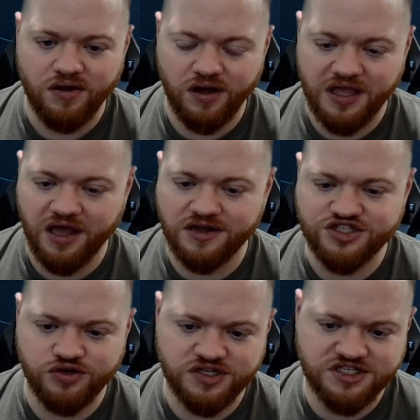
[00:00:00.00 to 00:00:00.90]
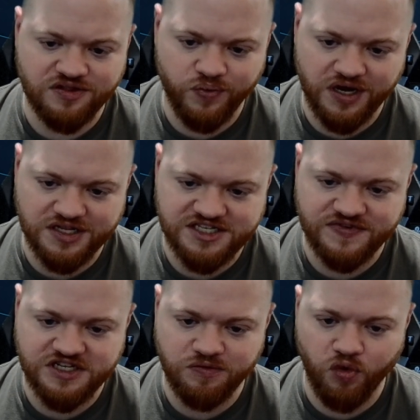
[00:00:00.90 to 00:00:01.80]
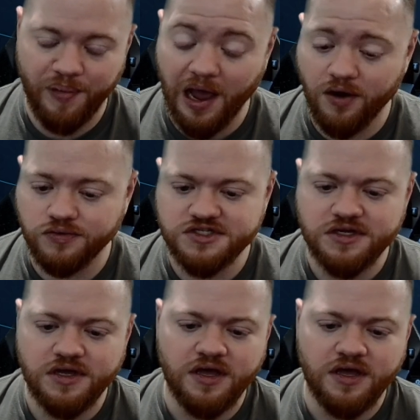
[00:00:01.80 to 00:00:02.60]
Chaos units, and then we need 17 more battles.